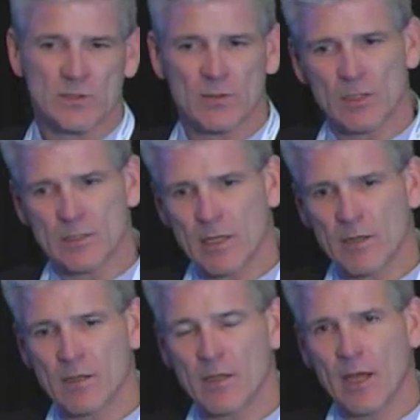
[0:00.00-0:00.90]
still, at the
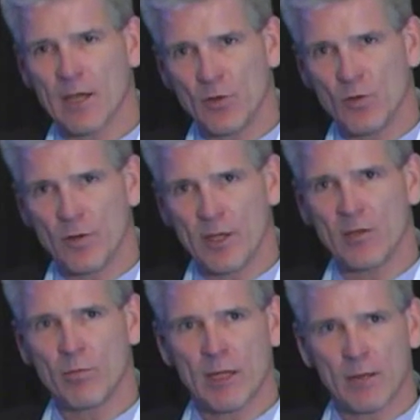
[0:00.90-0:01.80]
end of the day, you
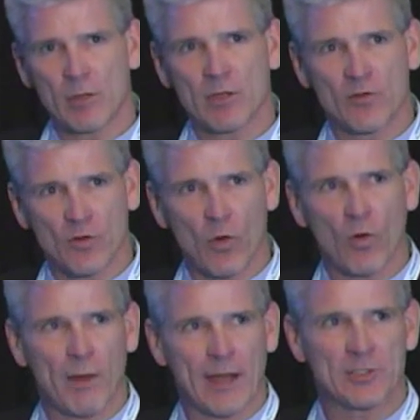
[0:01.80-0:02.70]
need to be able to control
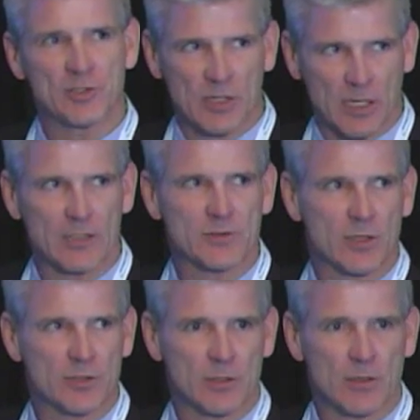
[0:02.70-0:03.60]
and manage your cost
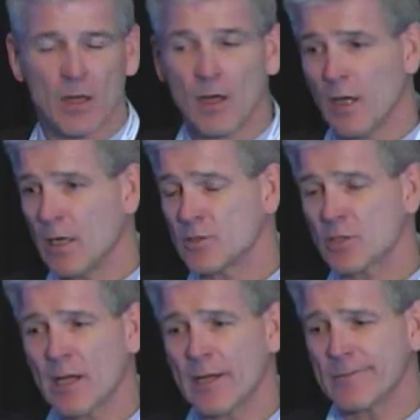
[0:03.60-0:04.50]
structure.
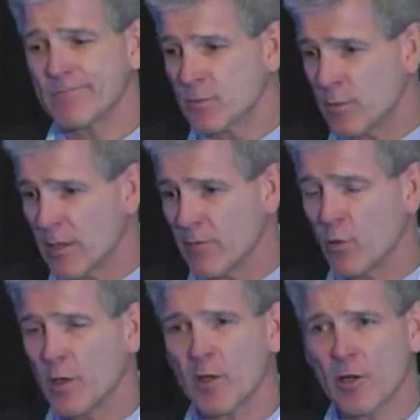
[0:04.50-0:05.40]
China, as many of
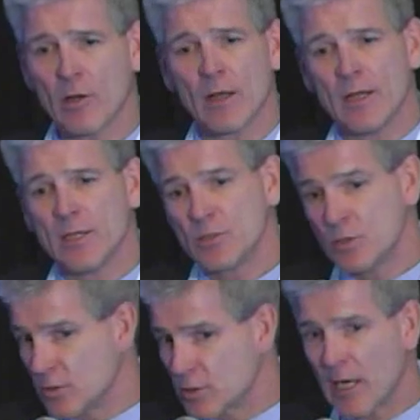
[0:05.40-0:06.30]
you here,
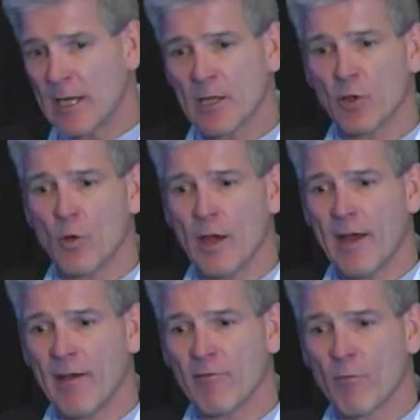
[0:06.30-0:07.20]
China, you
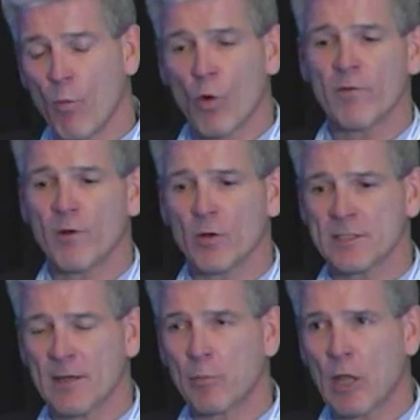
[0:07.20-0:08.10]
have more
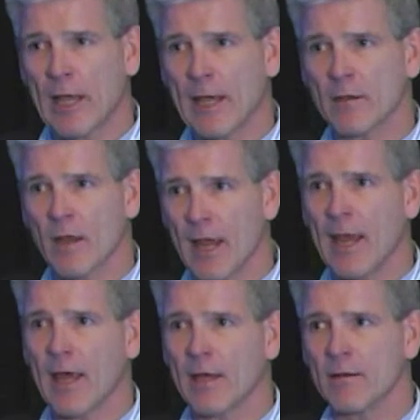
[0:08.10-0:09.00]
folks in a plant
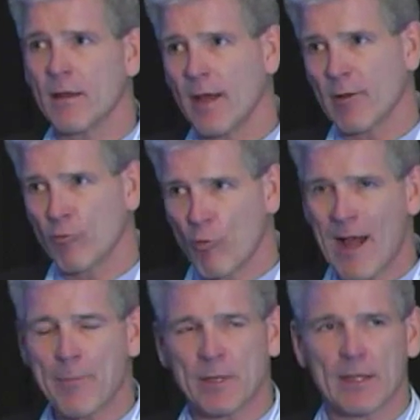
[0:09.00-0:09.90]
and a
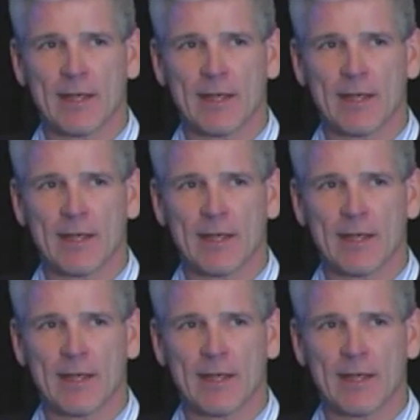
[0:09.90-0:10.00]
rapidly